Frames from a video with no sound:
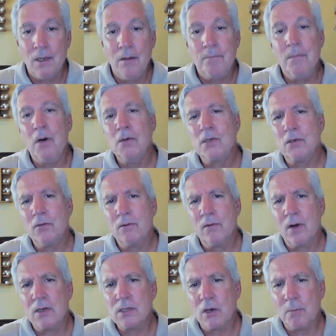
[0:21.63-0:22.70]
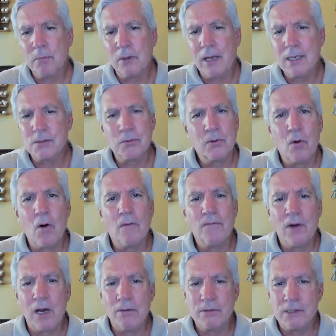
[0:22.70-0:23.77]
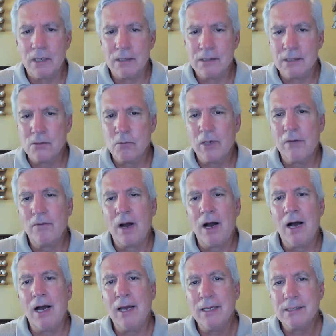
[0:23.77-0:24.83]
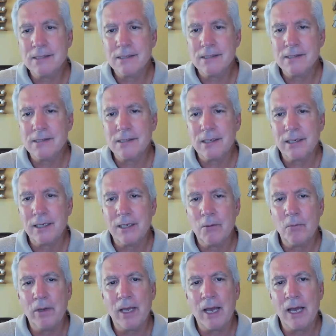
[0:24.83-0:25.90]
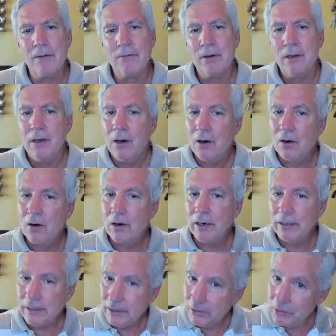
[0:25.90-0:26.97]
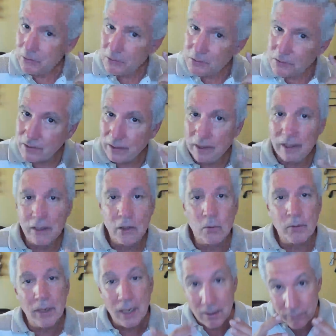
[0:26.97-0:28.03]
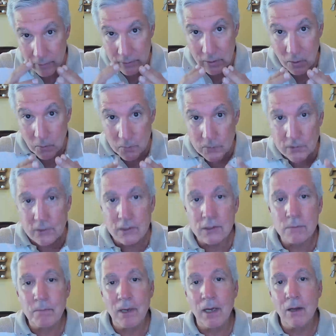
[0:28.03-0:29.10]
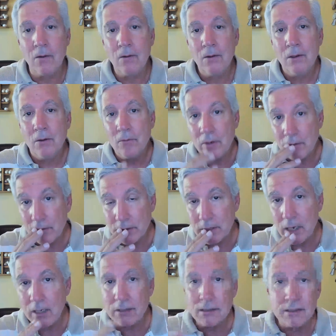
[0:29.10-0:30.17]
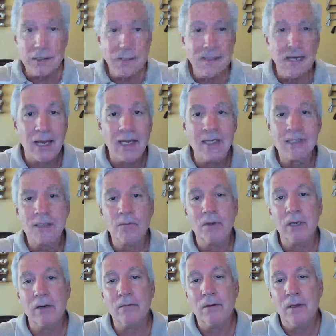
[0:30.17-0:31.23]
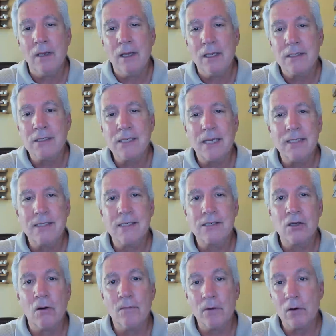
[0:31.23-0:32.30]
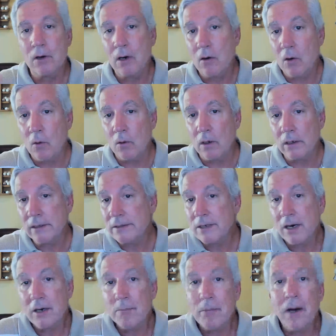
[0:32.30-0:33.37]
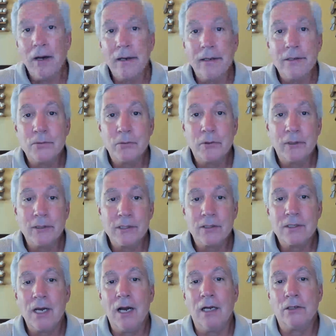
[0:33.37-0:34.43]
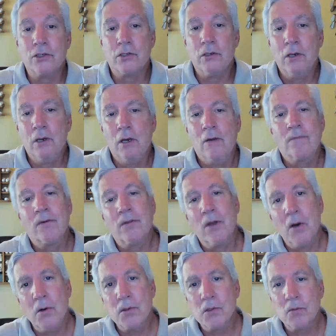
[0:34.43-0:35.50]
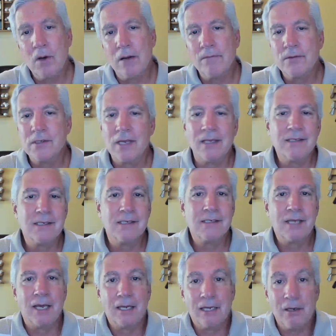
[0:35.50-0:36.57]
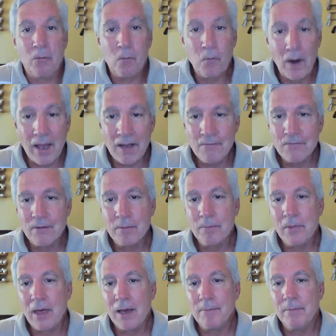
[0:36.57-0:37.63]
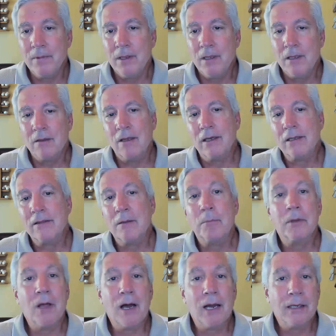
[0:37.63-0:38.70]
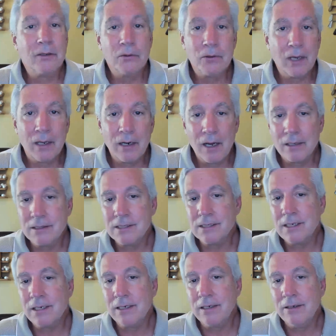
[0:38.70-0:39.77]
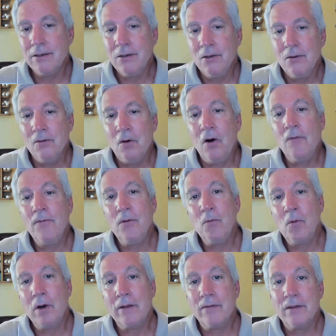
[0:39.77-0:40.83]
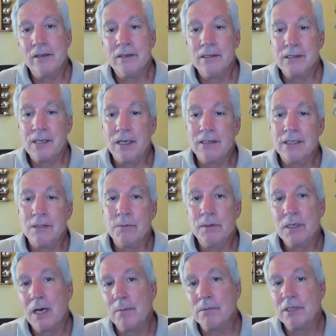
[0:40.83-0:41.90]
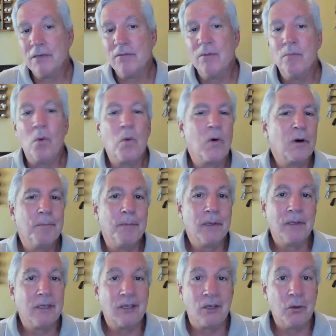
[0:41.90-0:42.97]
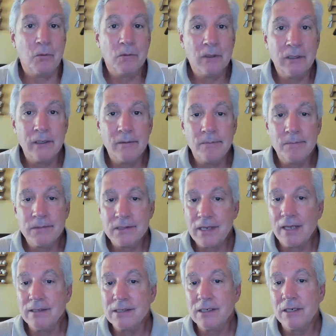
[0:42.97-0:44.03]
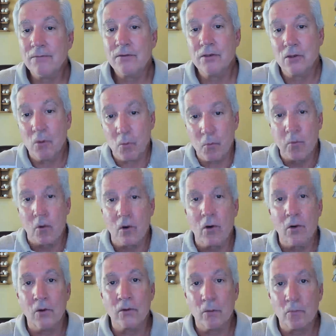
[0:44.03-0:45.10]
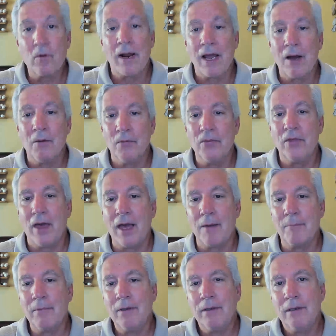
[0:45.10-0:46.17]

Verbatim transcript: Most of us are blessed with all five senses. We have eyes to see, we have our ears to hear, we have our nose to smell, we have our tongues to taste, and we have senses over our, our entire bodies really to touch. For those who have senses taken away from them, like the blind who cannot see, often one of these senses becomes even more acutely sensitive to the world around them,